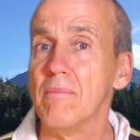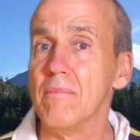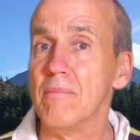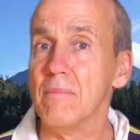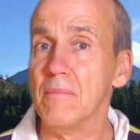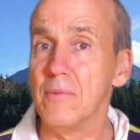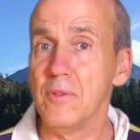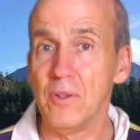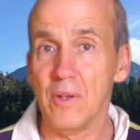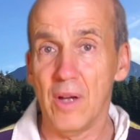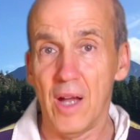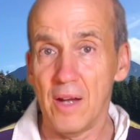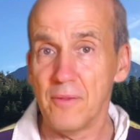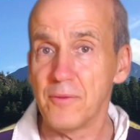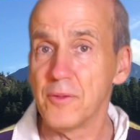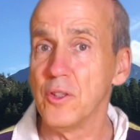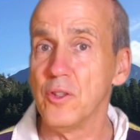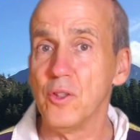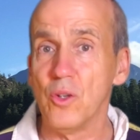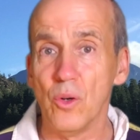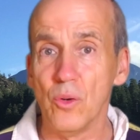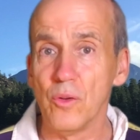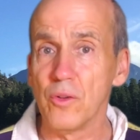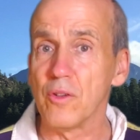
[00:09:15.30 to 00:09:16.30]
you have to
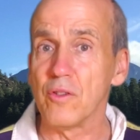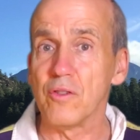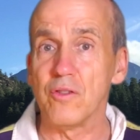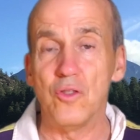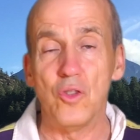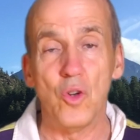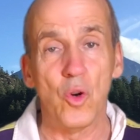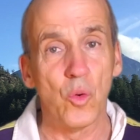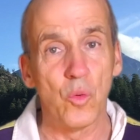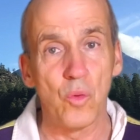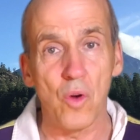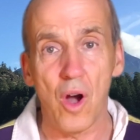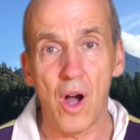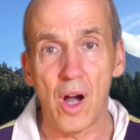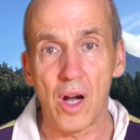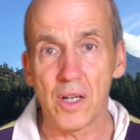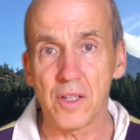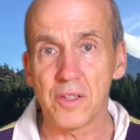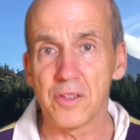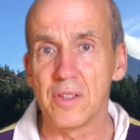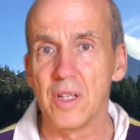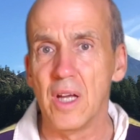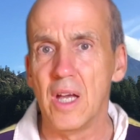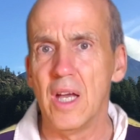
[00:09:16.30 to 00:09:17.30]
know there's no
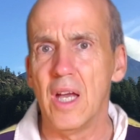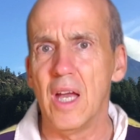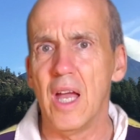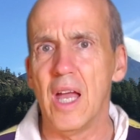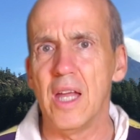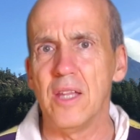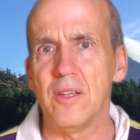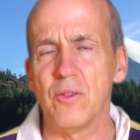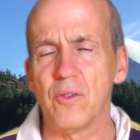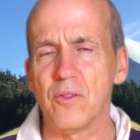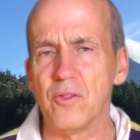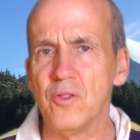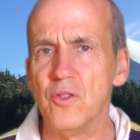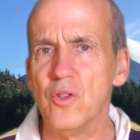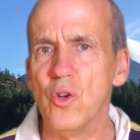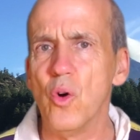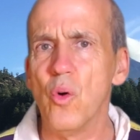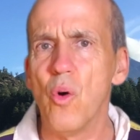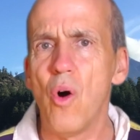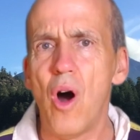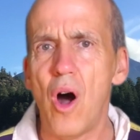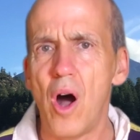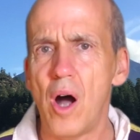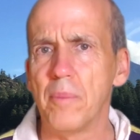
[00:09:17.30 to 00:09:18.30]
rocks and there's
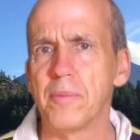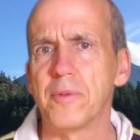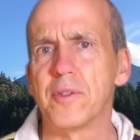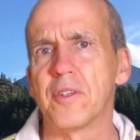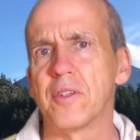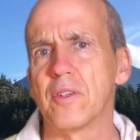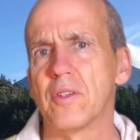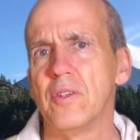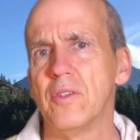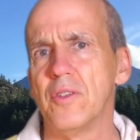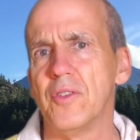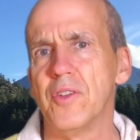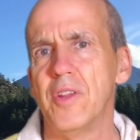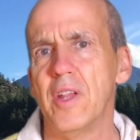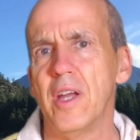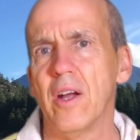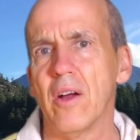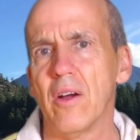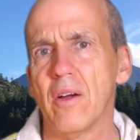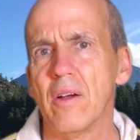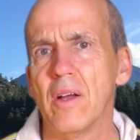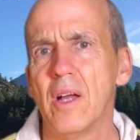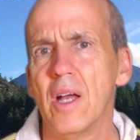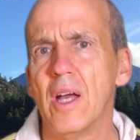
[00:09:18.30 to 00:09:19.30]
no obstacles
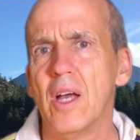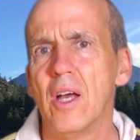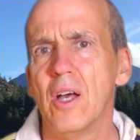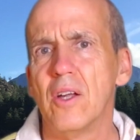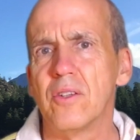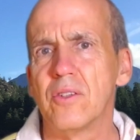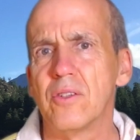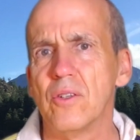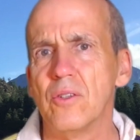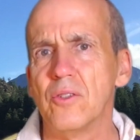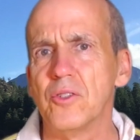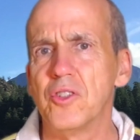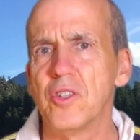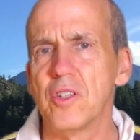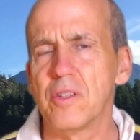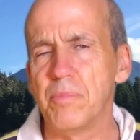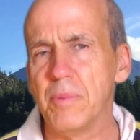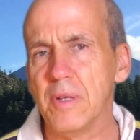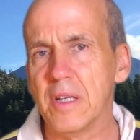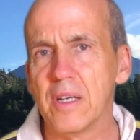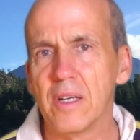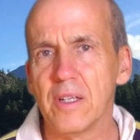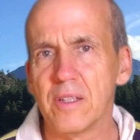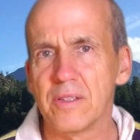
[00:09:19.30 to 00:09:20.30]
there. So just
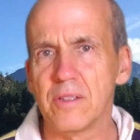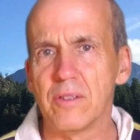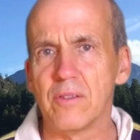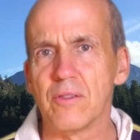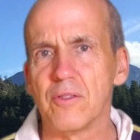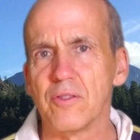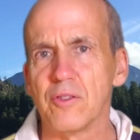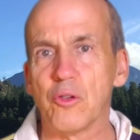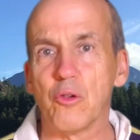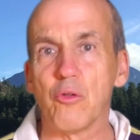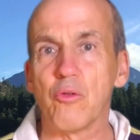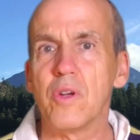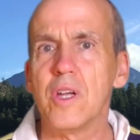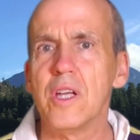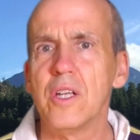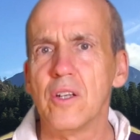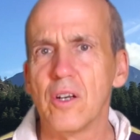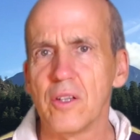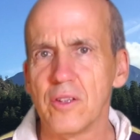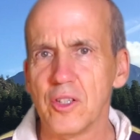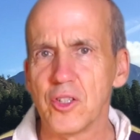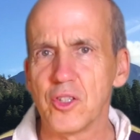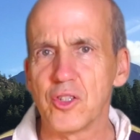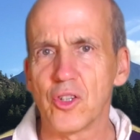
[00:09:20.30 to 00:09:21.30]
because there's green
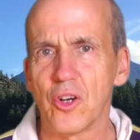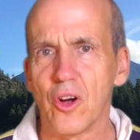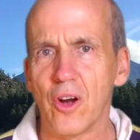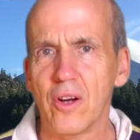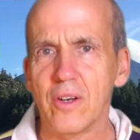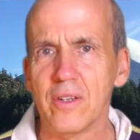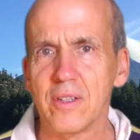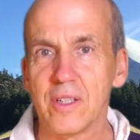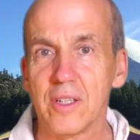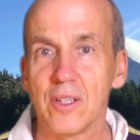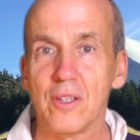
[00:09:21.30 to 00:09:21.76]
on the chart and